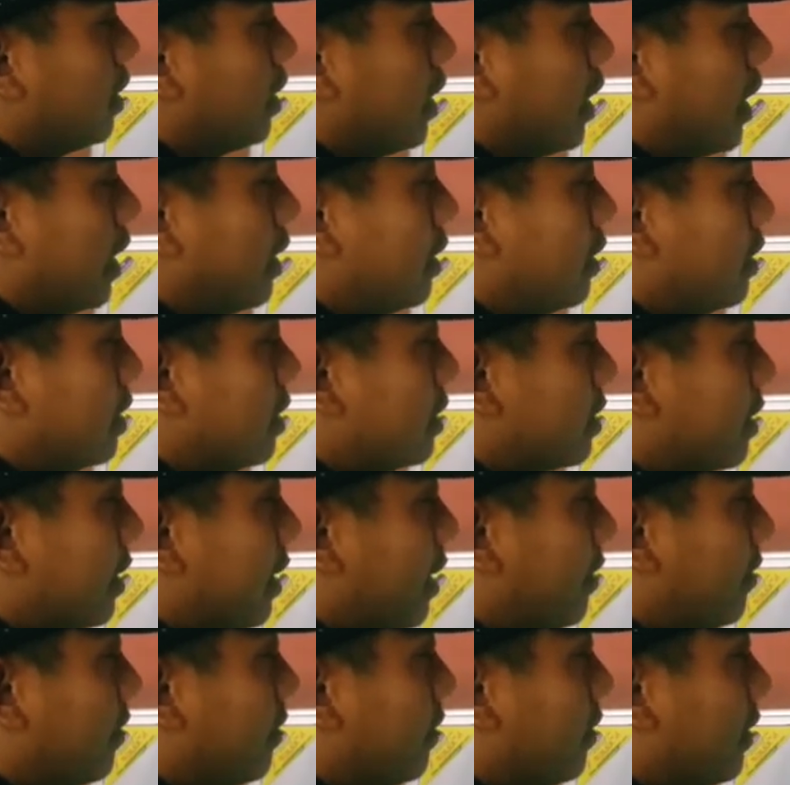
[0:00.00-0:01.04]
and it is
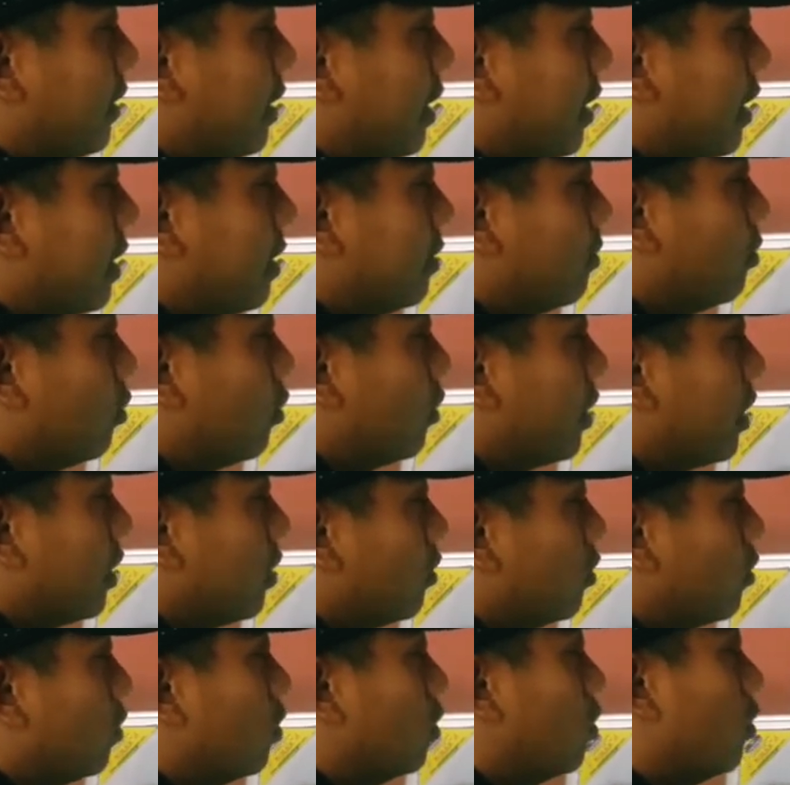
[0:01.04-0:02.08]
kept at the point
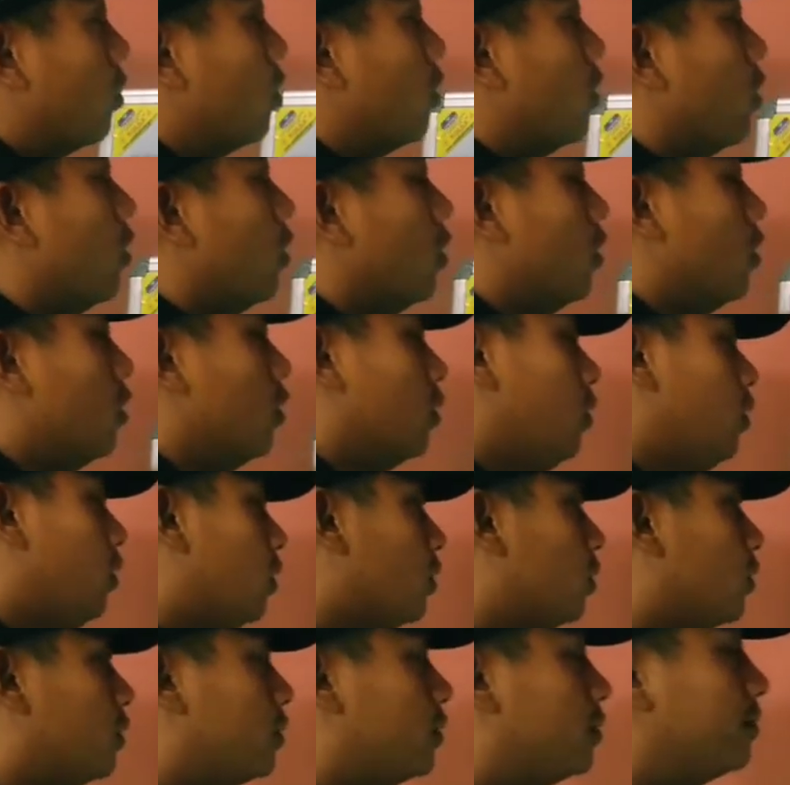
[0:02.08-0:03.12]
O.
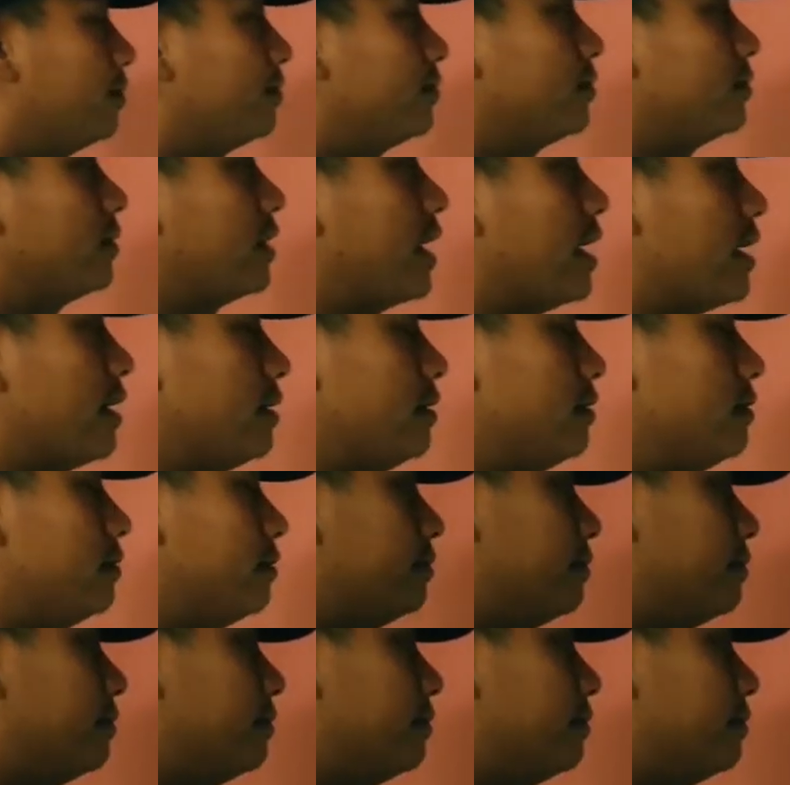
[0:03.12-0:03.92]
Then